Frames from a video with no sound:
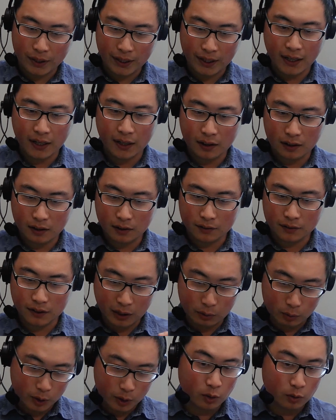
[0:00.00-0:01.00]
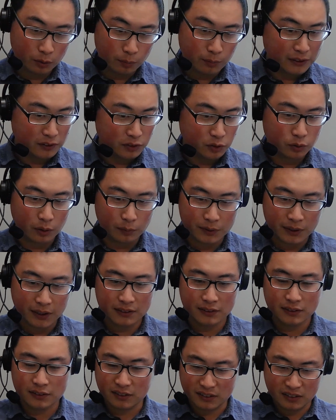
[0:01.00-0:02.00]
we uh, in our current manuscript.
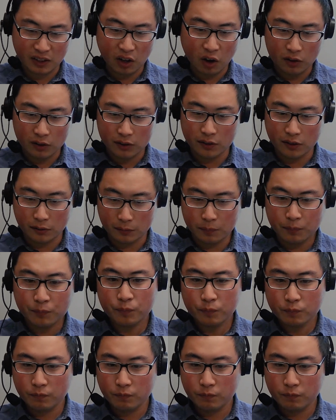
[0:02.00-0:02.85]
That's all the